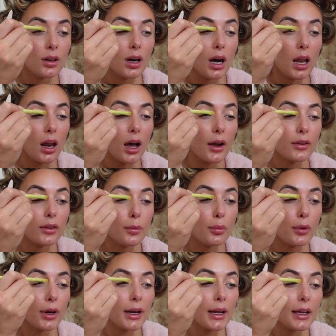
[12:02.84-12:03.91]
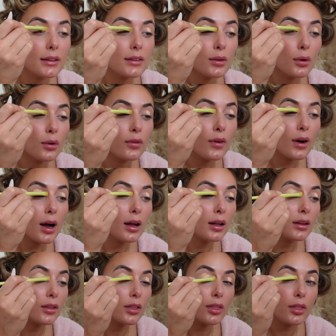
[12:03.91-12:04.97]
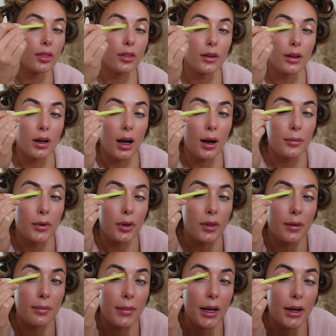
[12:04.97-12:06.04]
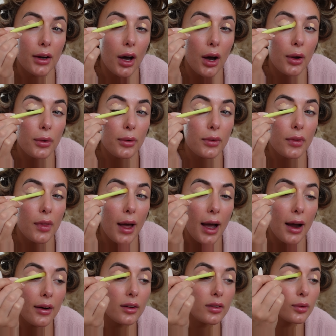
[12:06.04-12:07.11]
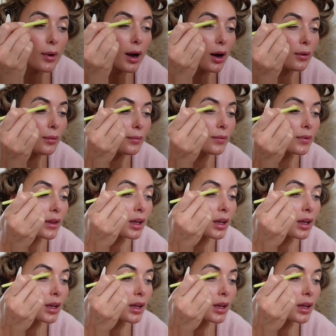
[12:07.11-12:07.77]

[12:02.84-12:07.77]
I like to bring it sort of up to my nose there as well.